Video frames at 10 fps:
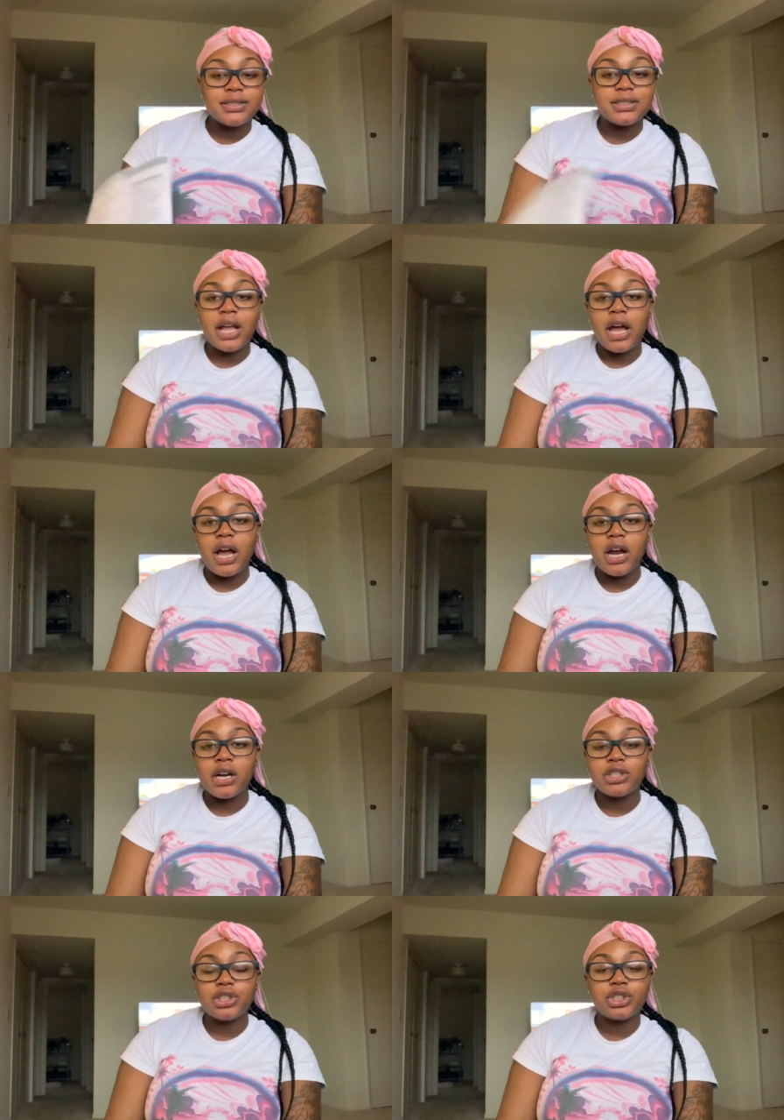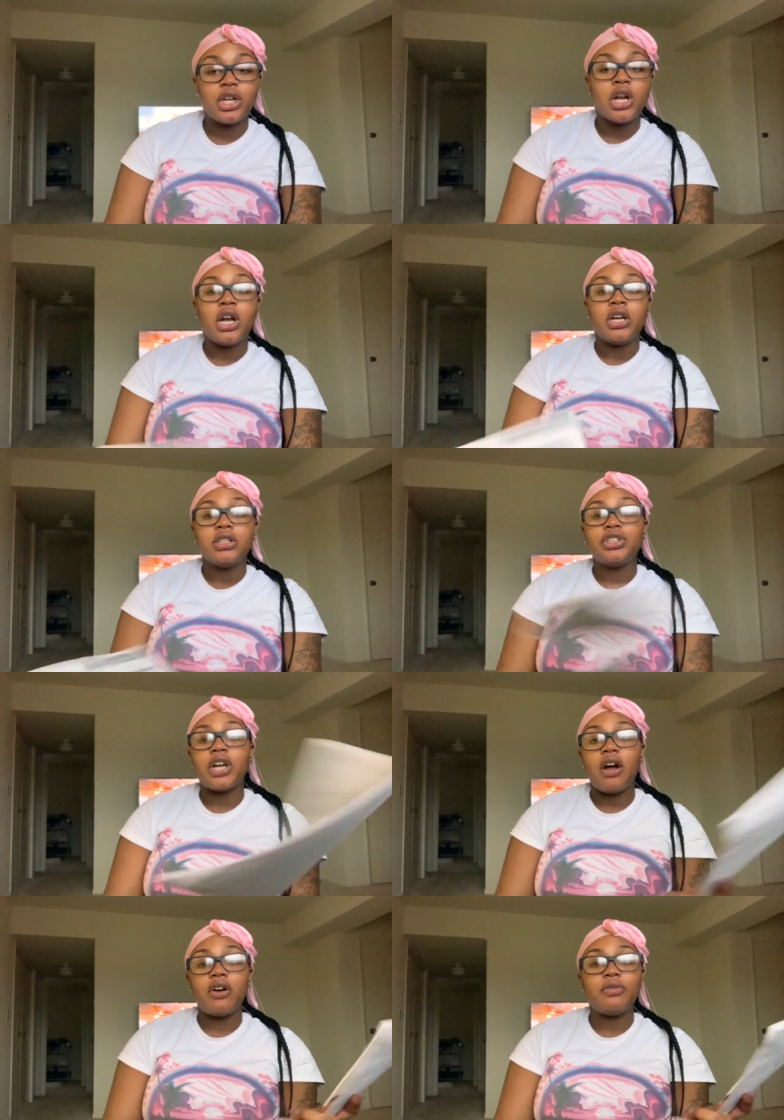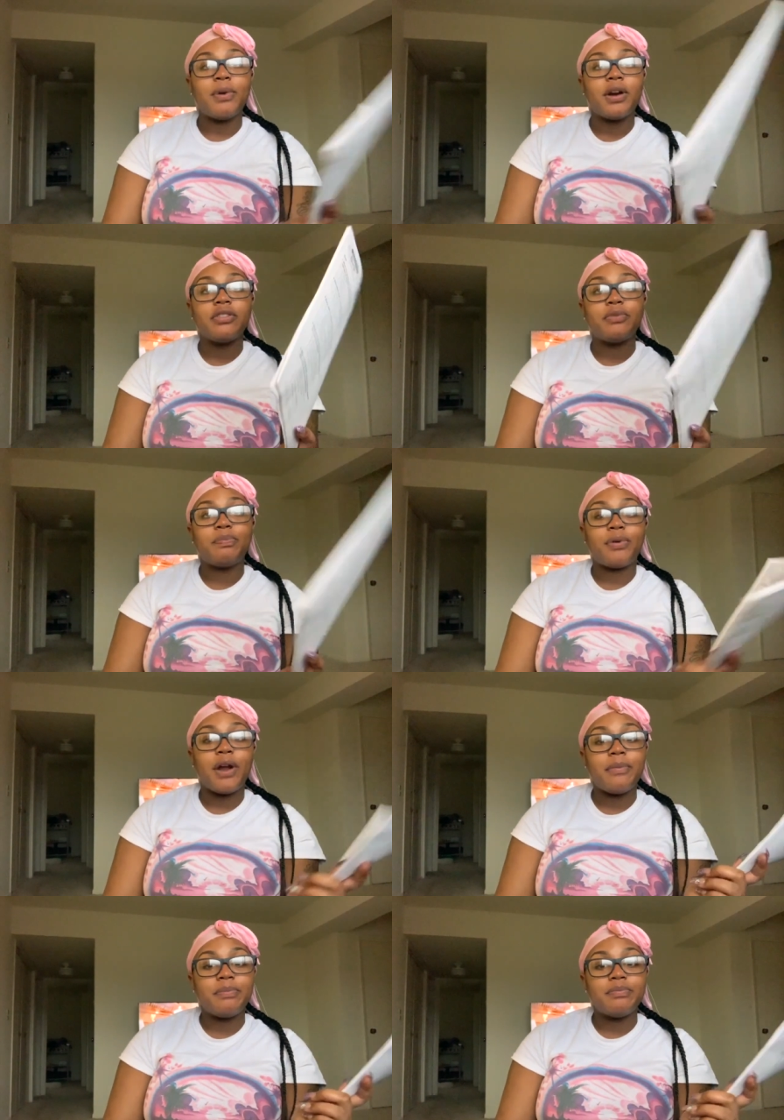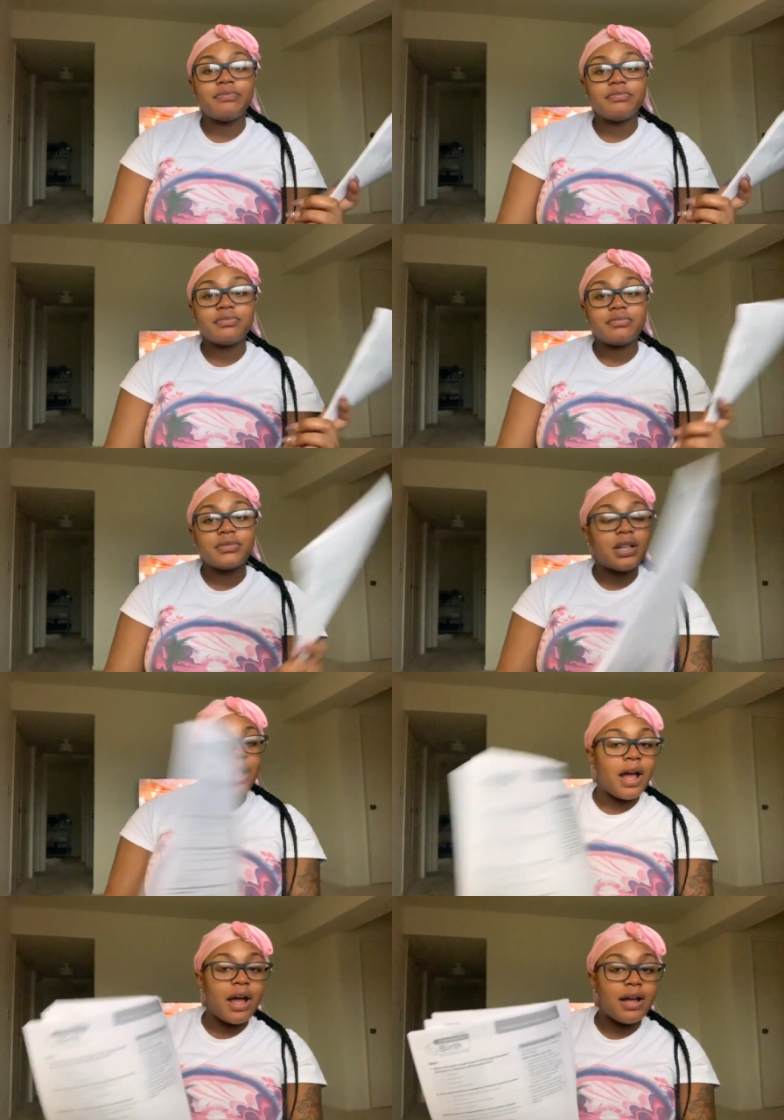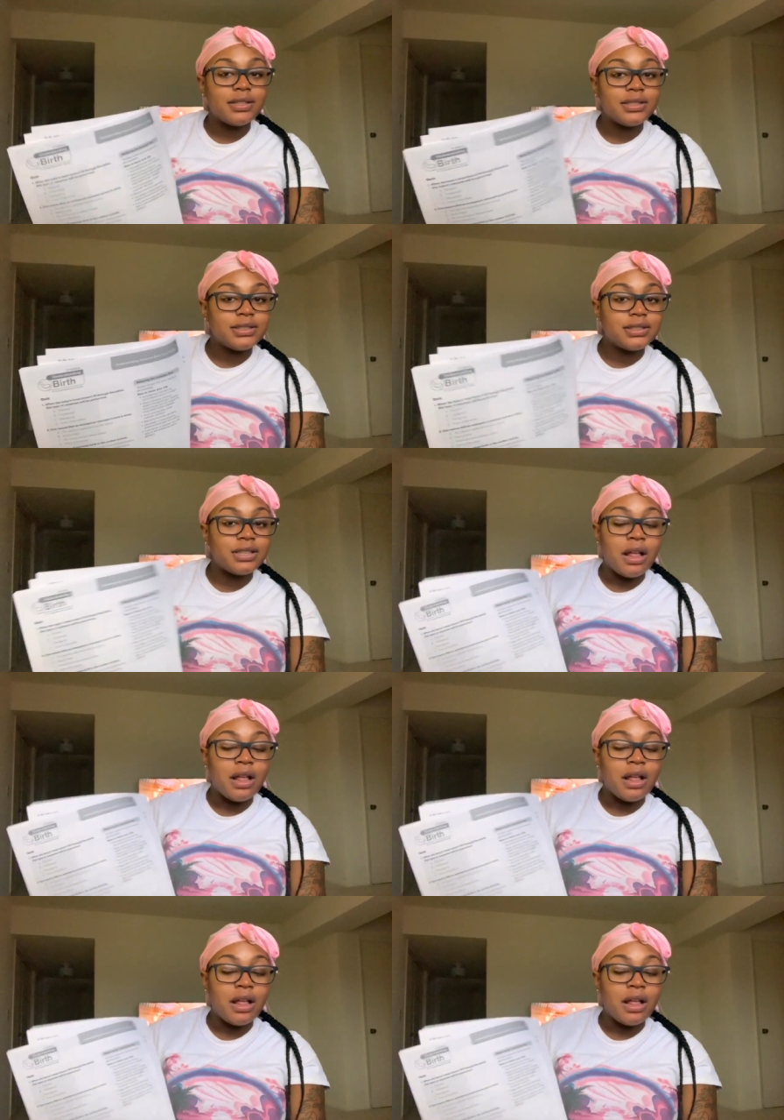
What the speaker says: / childbirth prep class